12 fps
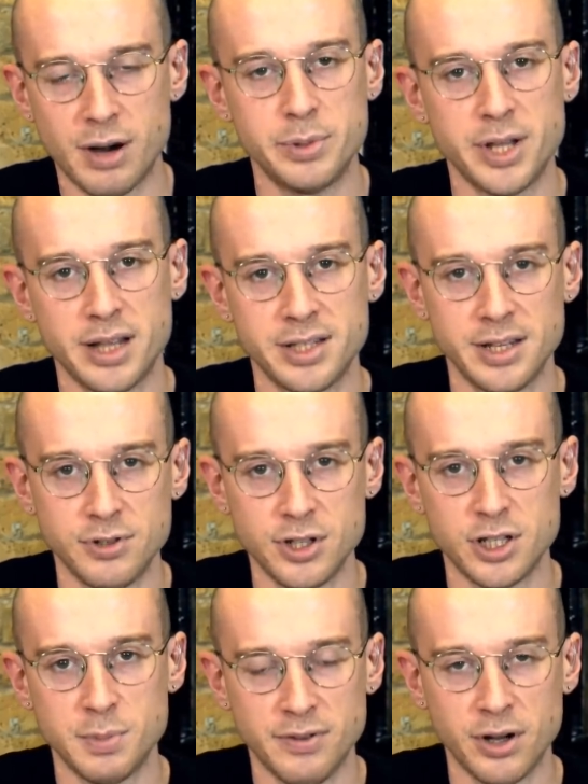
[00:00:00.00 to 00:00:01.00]
representatives
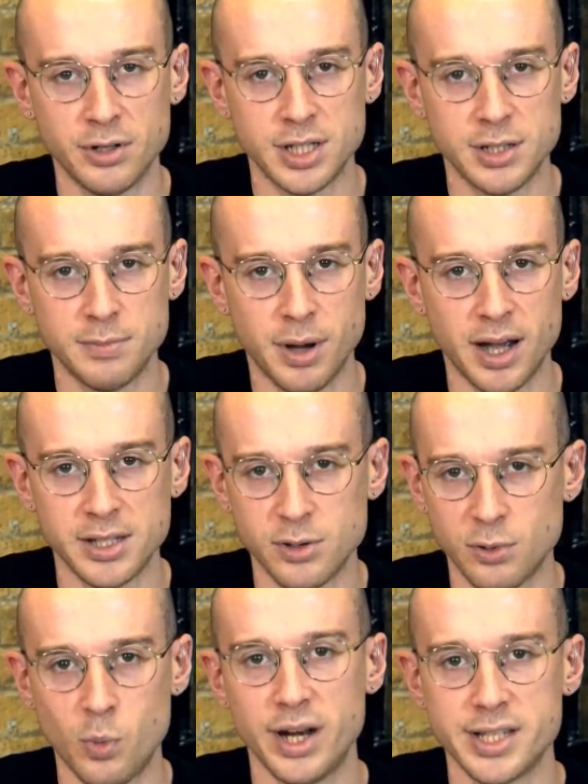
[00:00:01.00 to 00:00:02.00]
used to be voted by
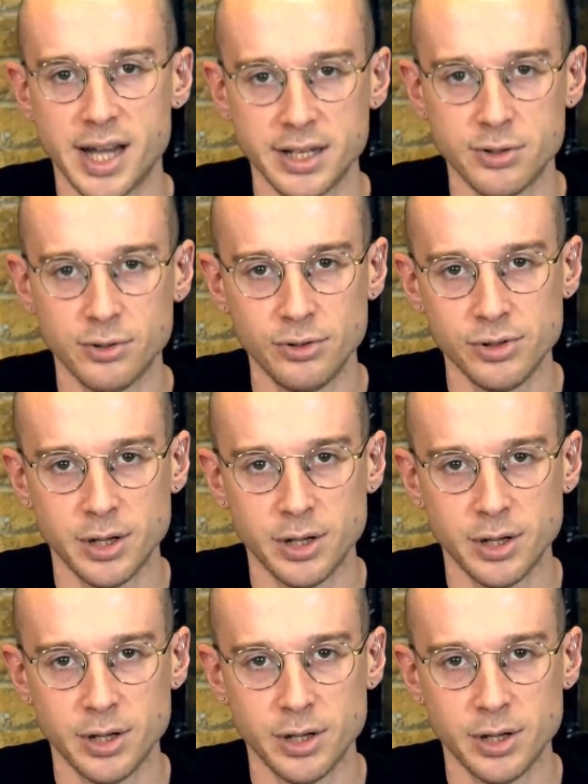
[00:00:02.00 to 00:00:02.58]
sort of winner takes all.